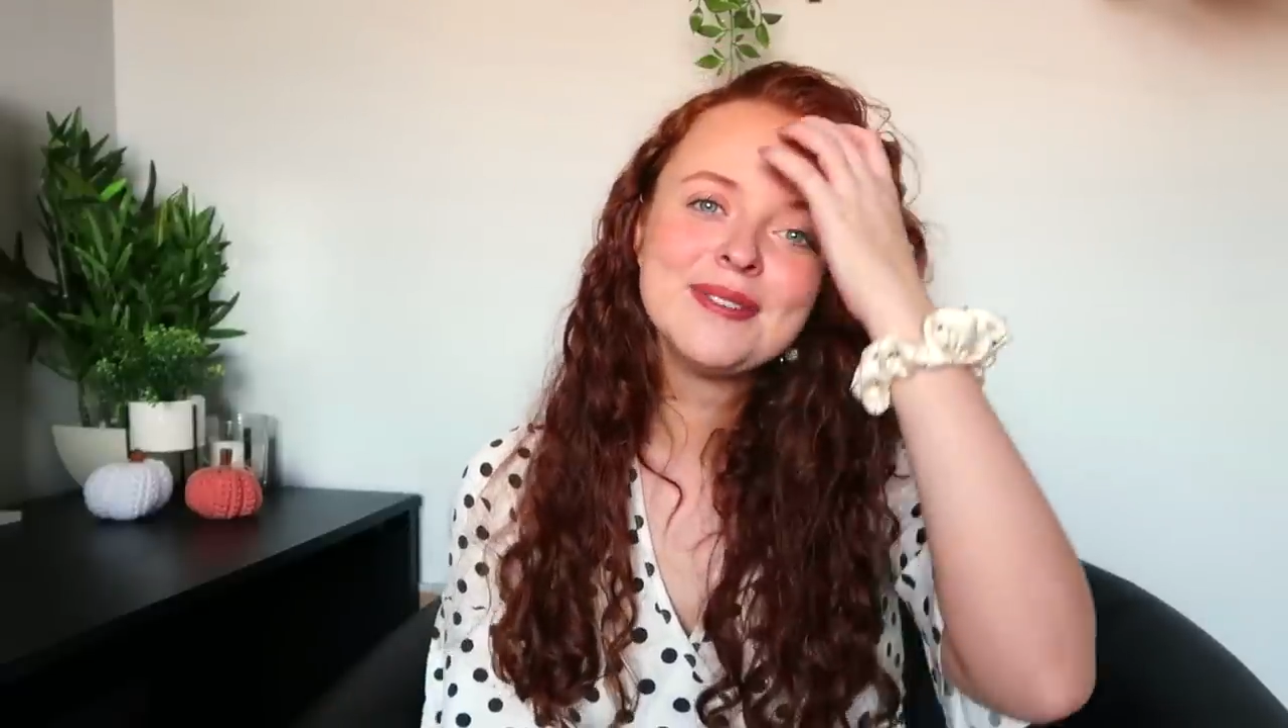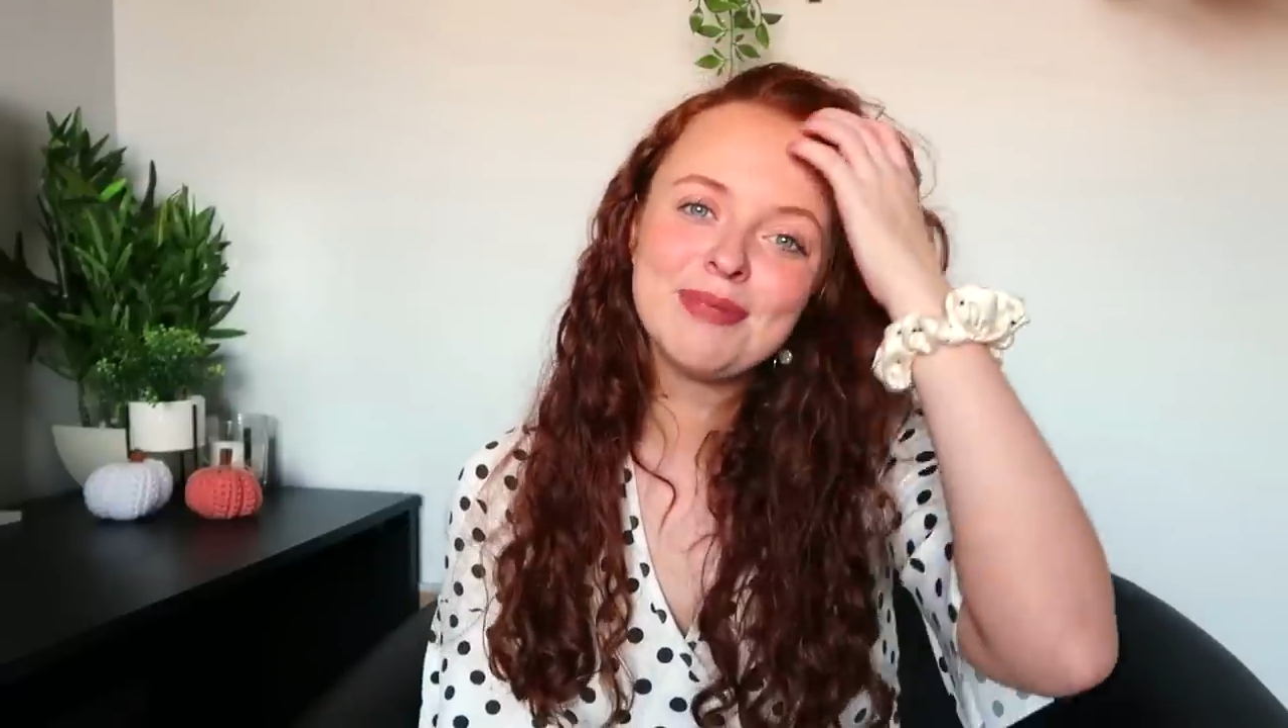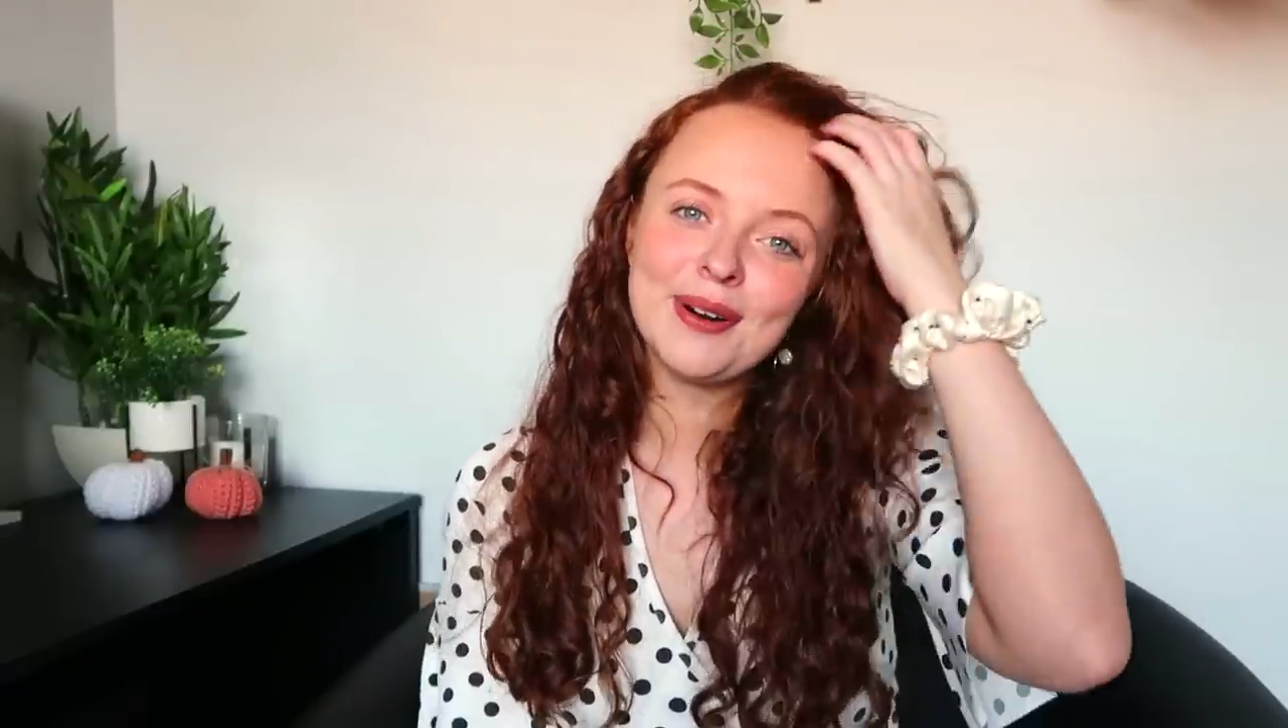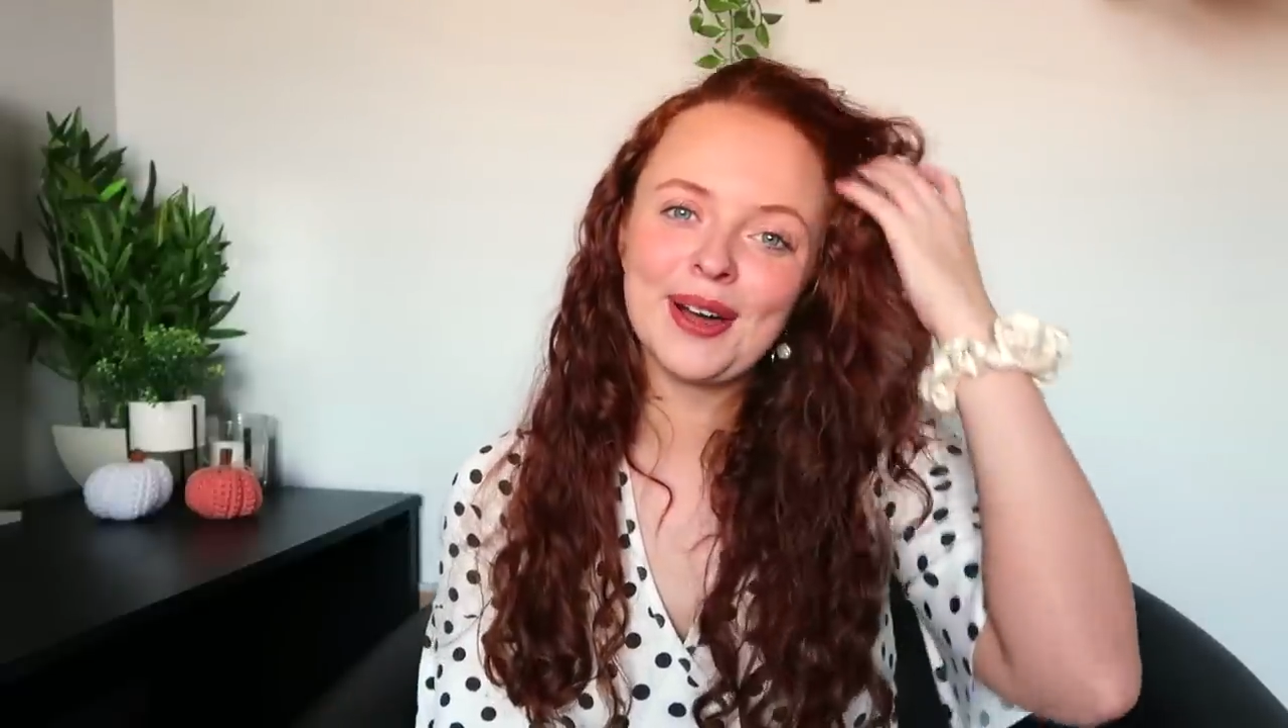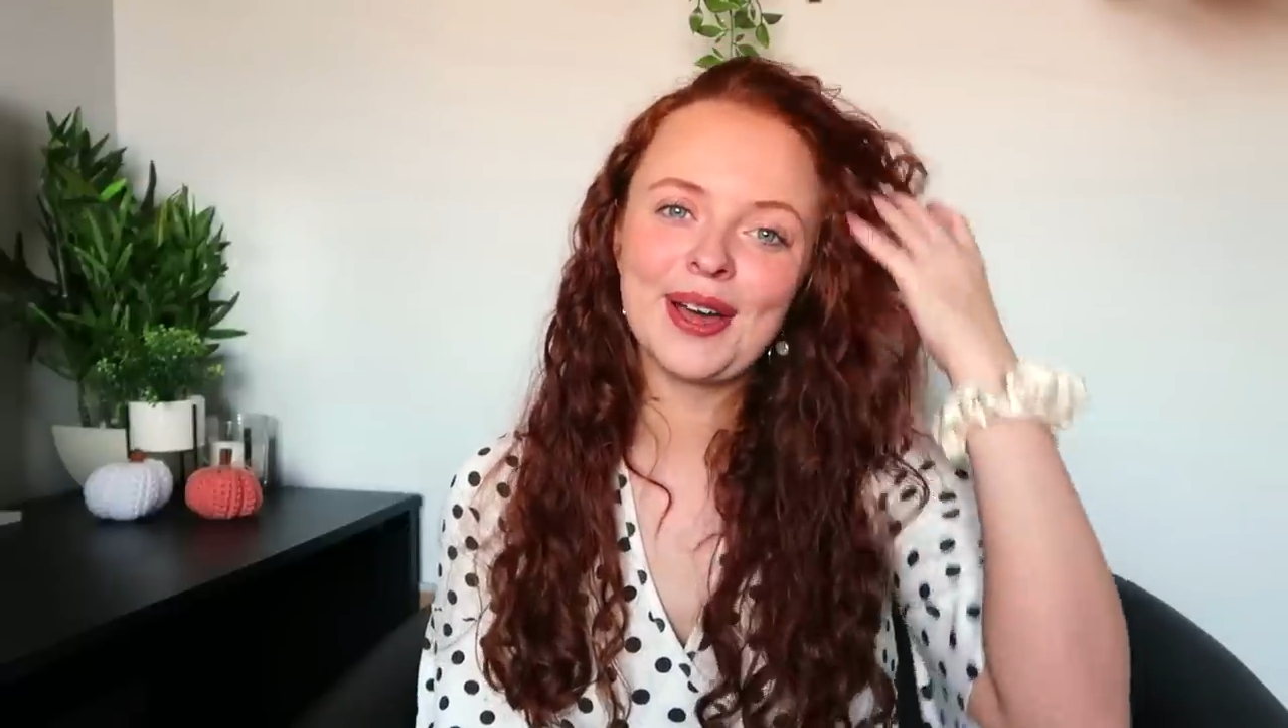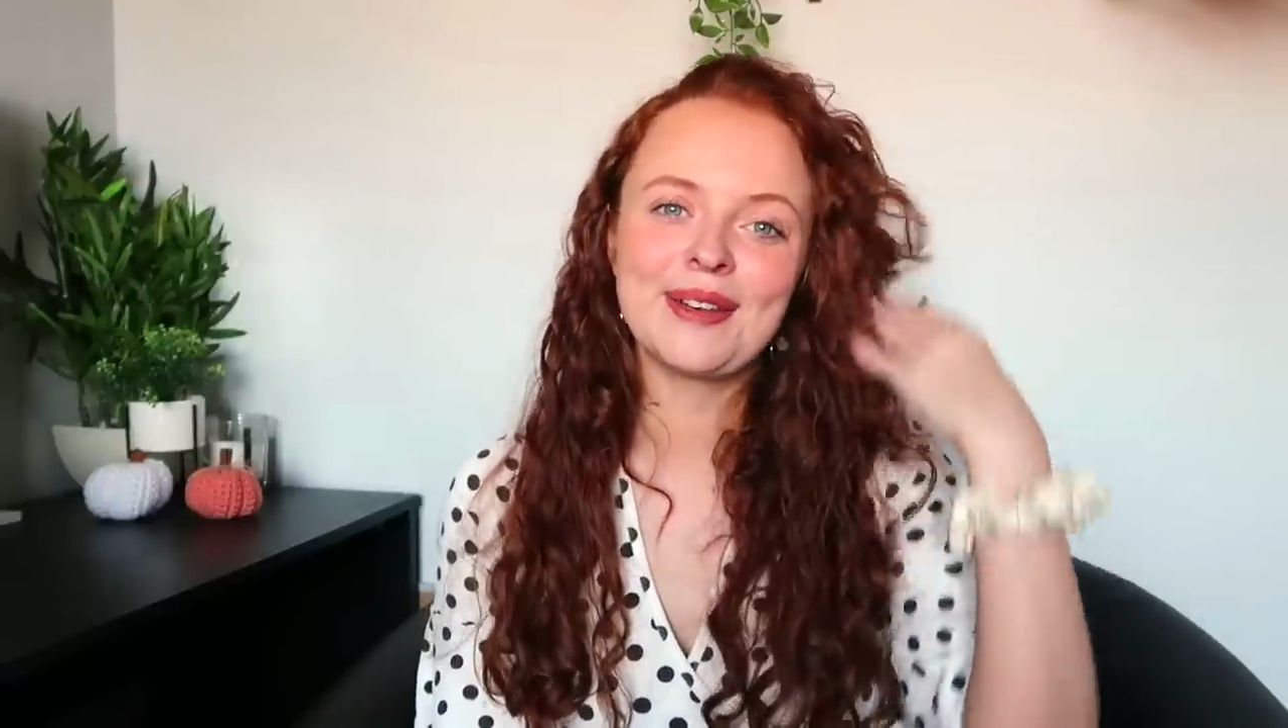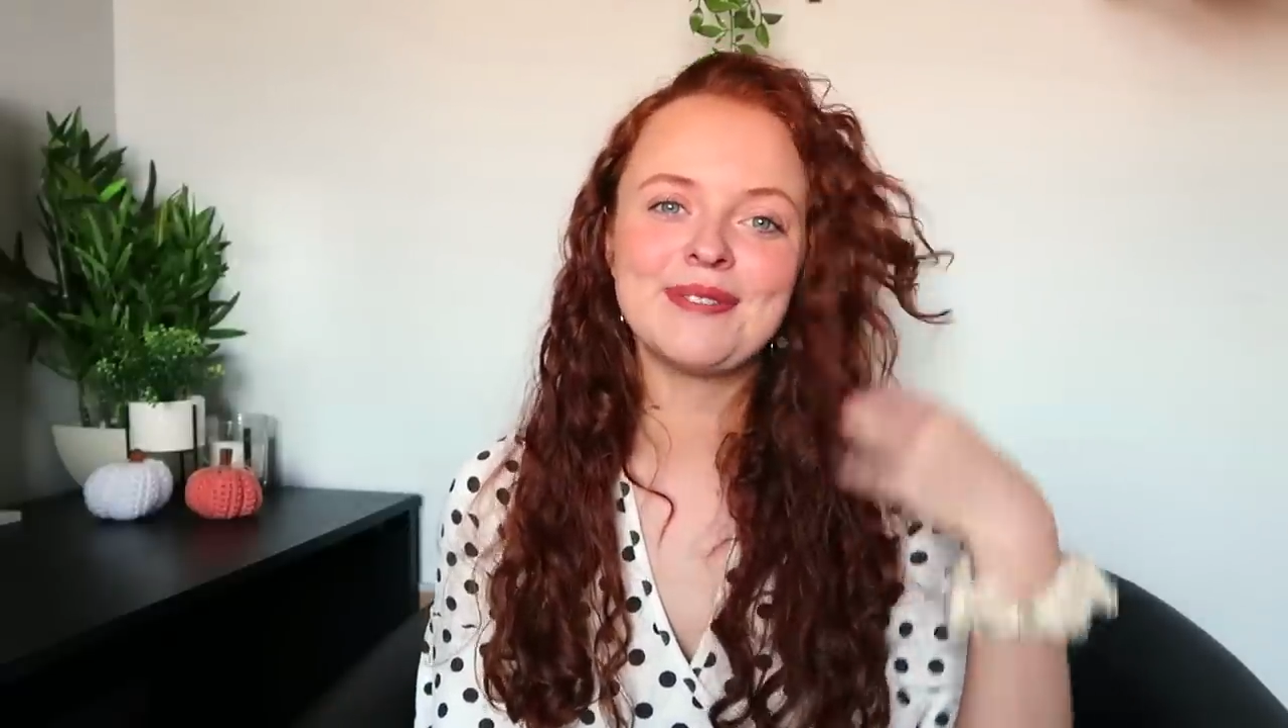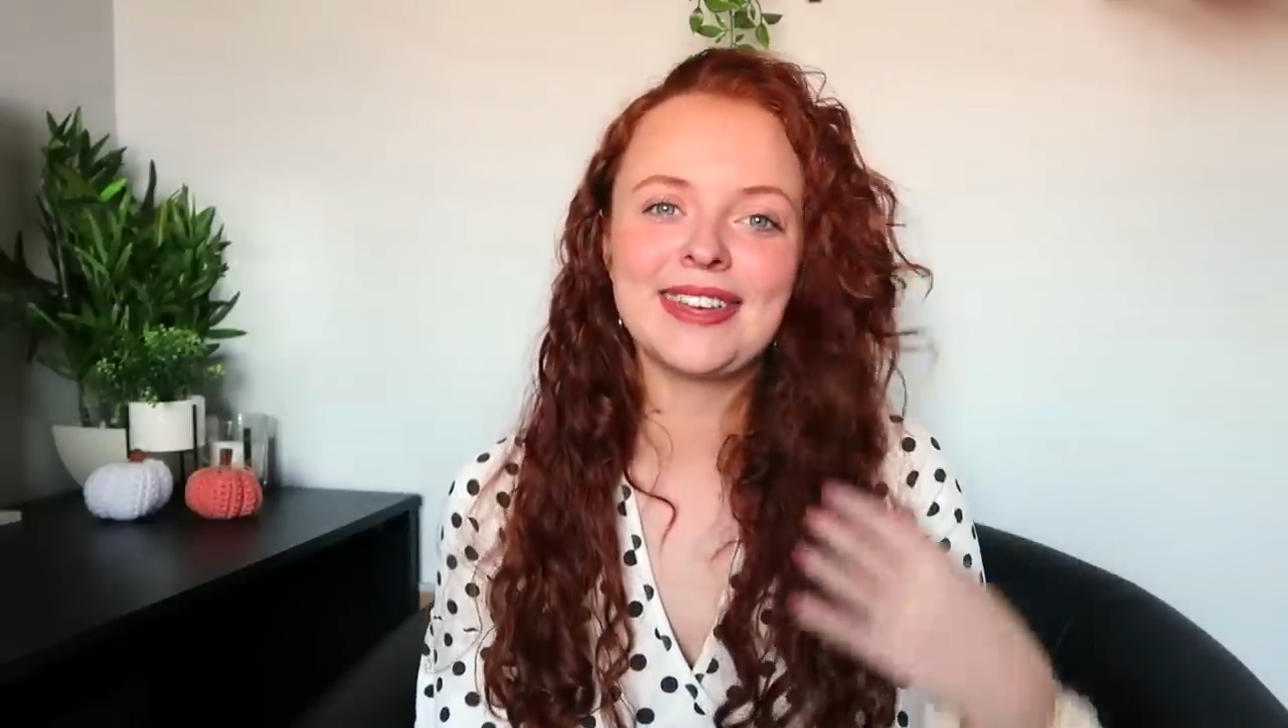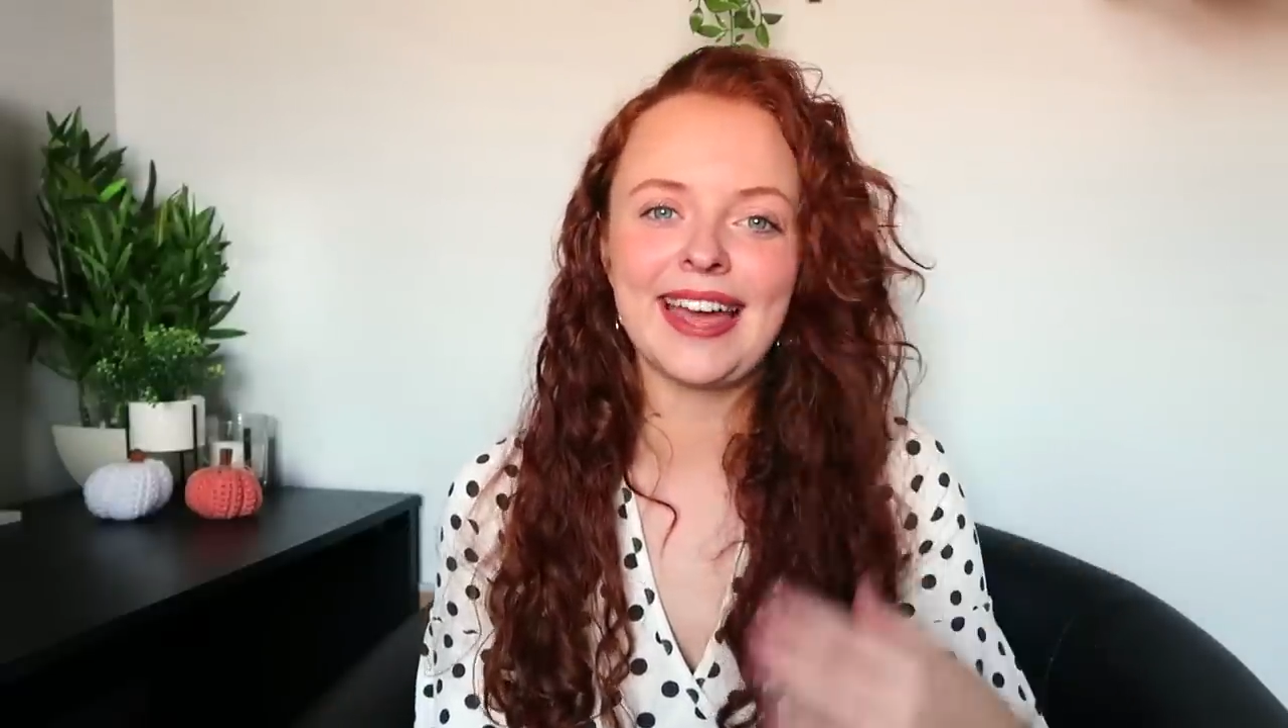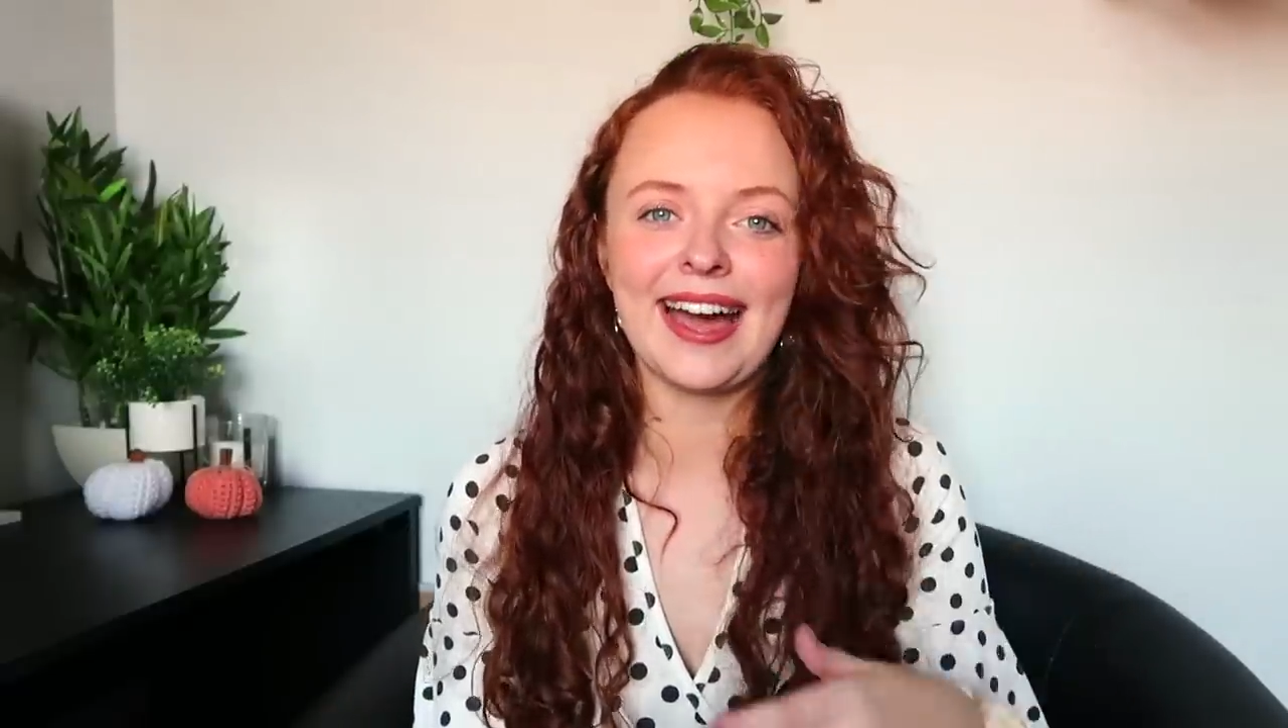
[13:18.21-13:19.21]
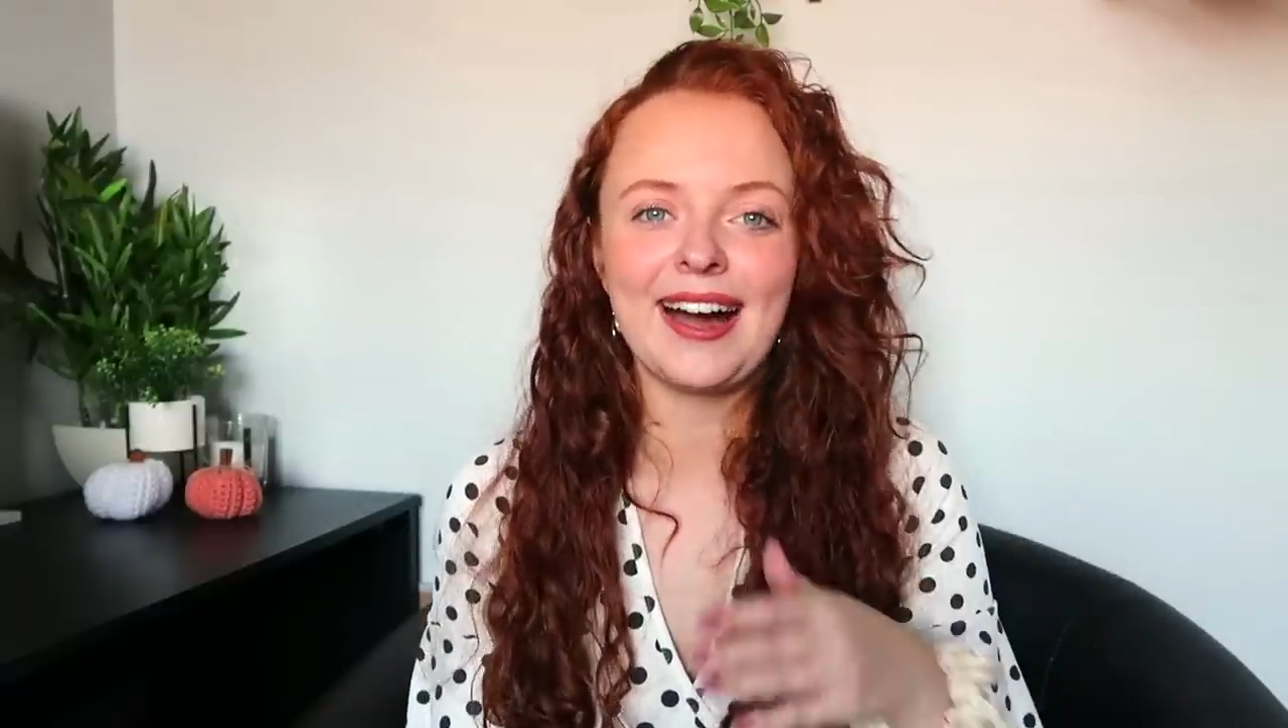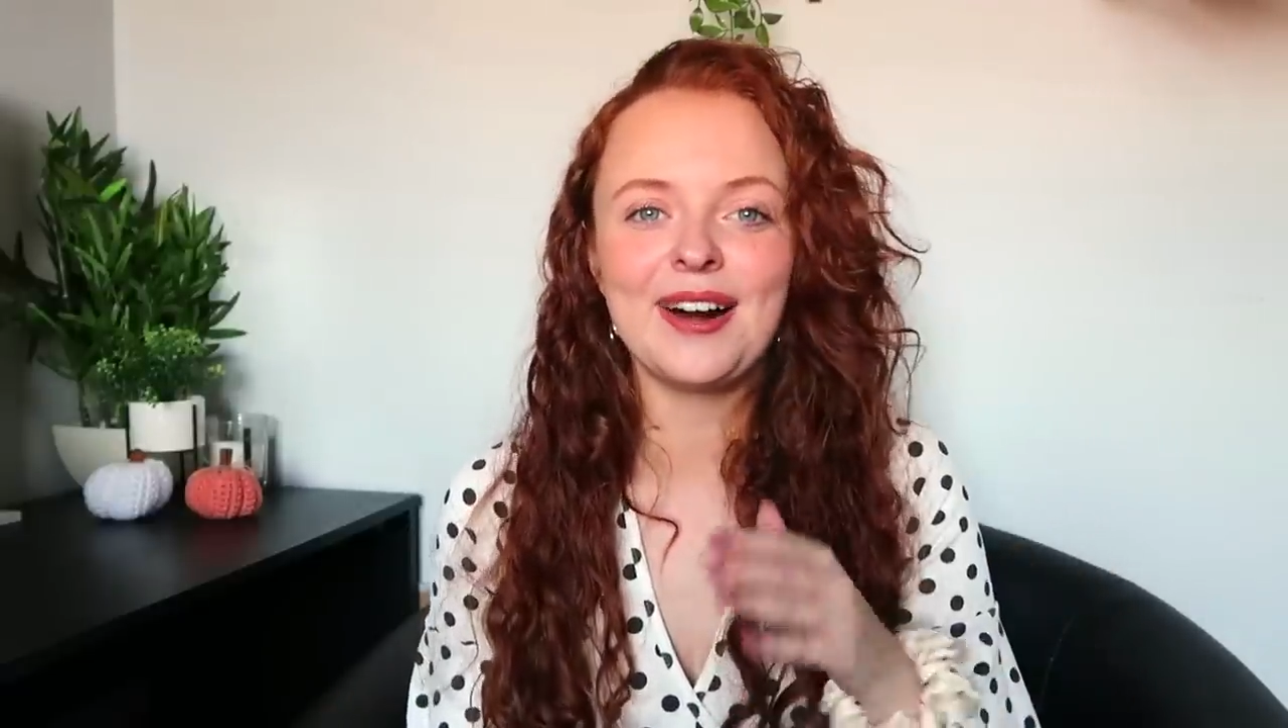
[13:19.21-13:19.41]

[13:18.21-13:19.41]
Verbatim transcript: but yeah,